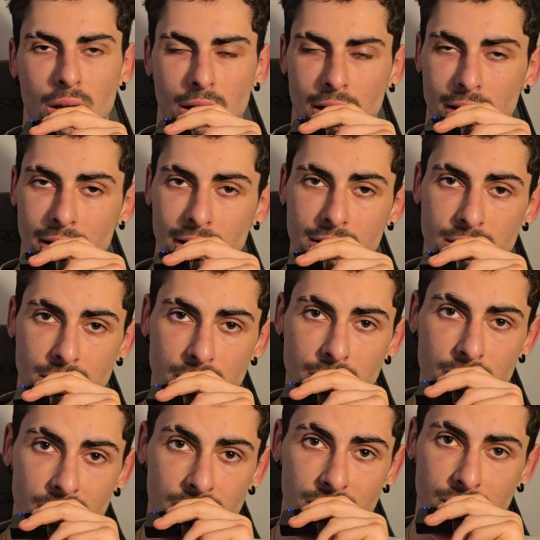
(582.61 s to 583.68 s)
And that's
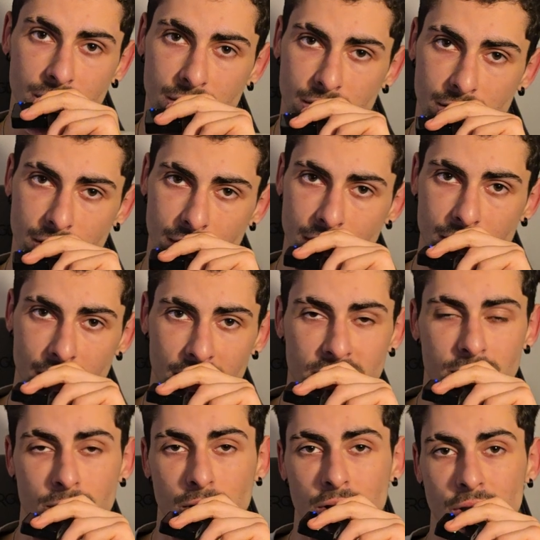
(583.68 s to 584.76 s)
good.
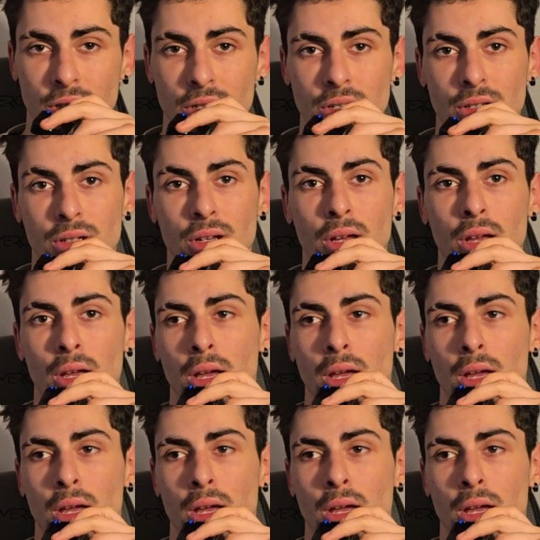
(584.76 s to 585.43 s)
That's really good.